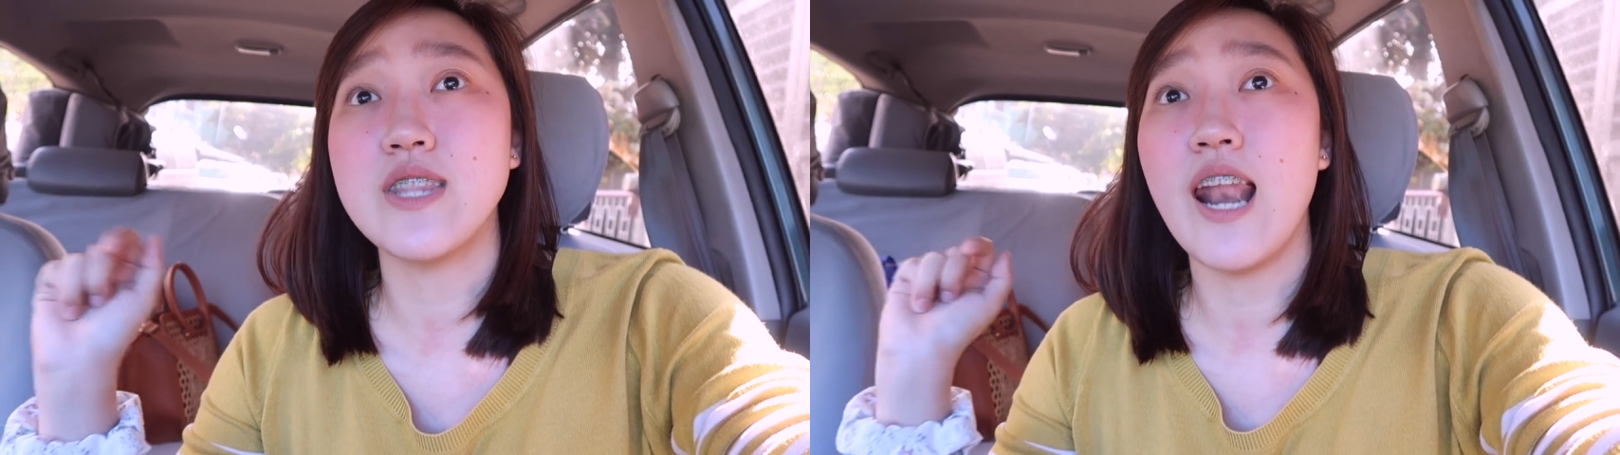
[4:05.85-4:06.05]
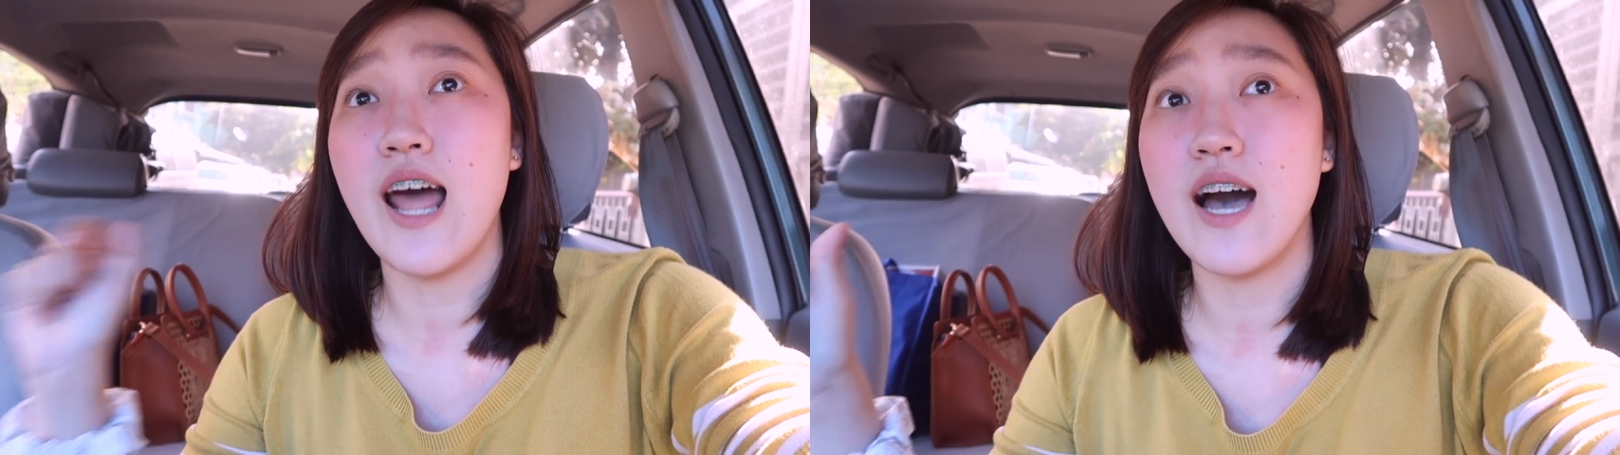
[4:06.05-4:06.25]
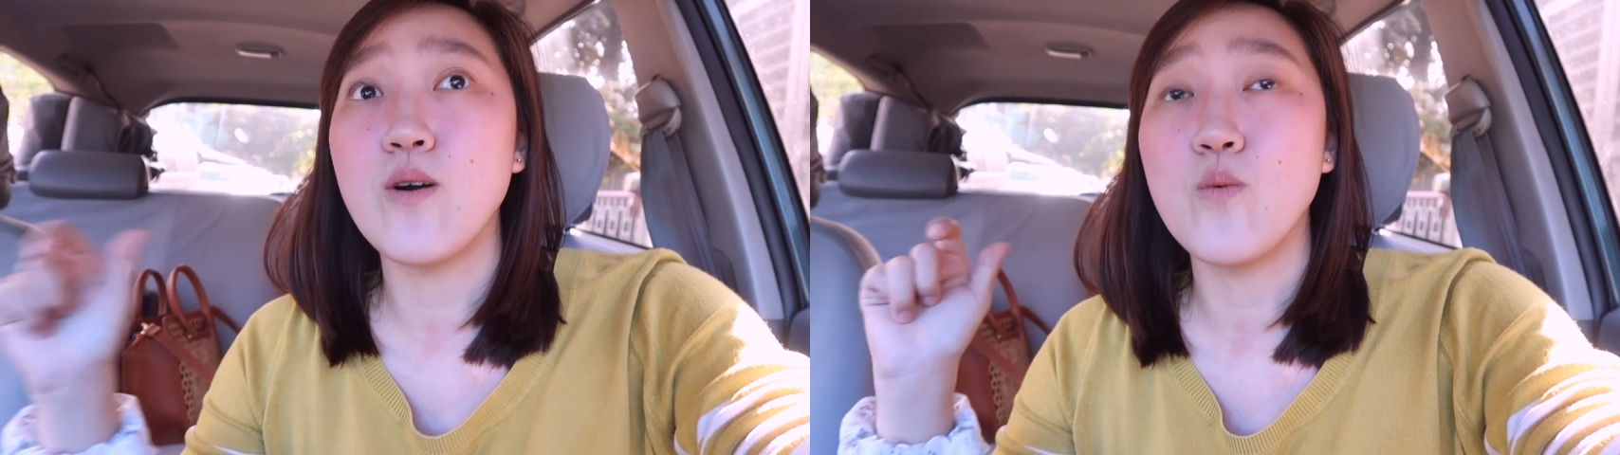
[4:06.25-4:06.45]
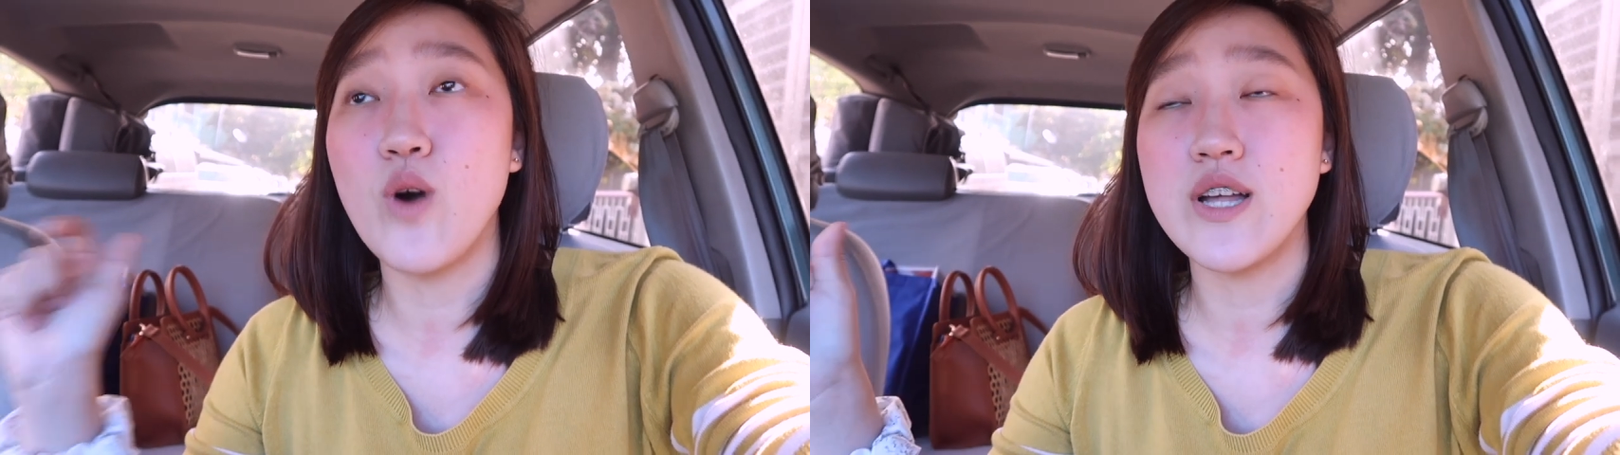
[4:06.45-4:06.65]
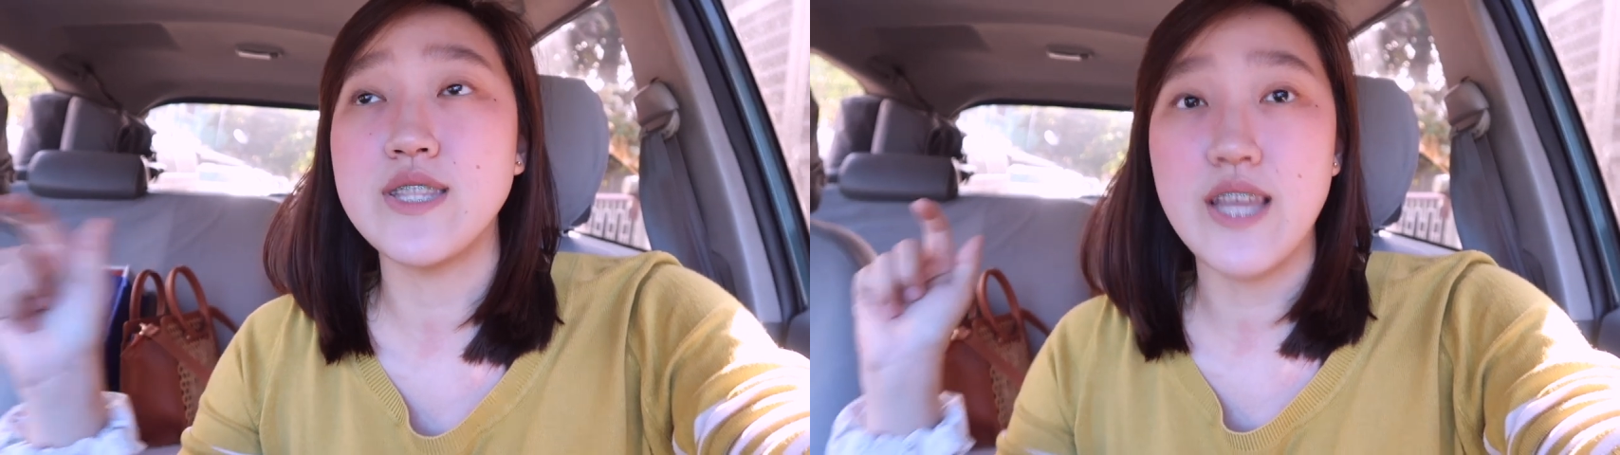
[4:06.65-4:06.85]
na lang
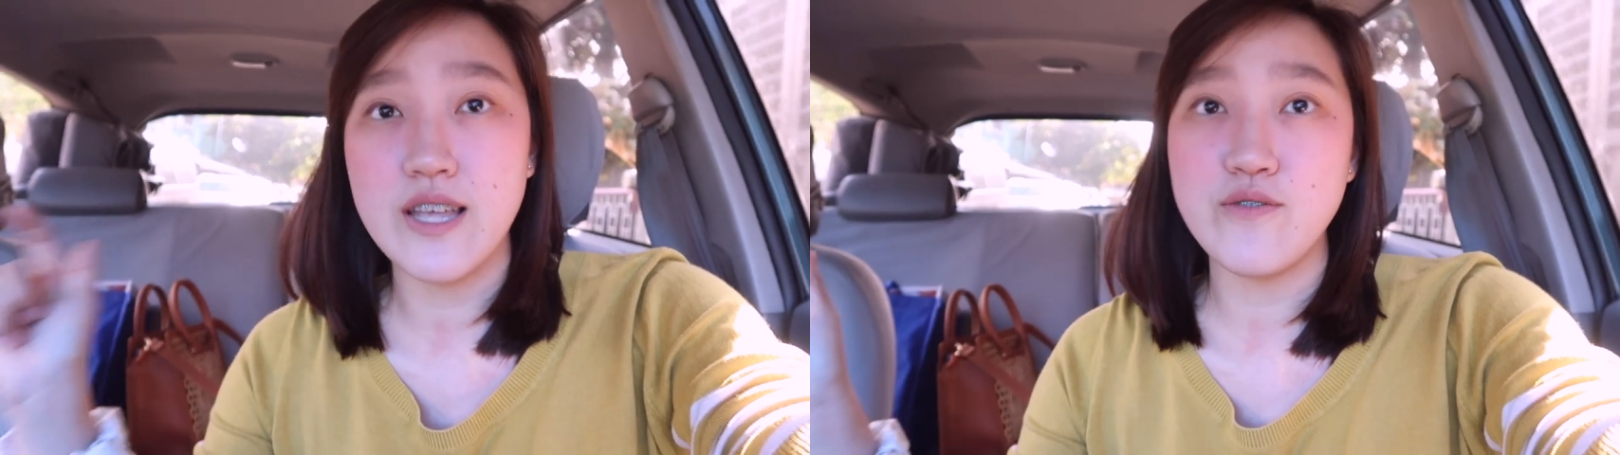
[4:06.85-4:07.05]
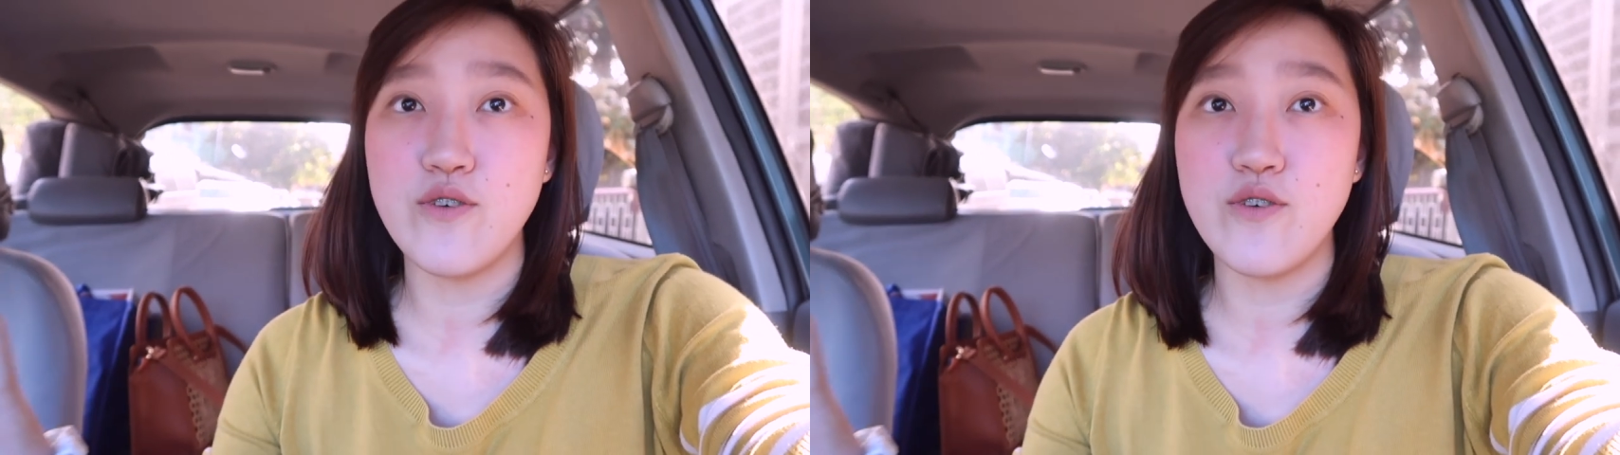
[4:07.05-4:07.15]
one din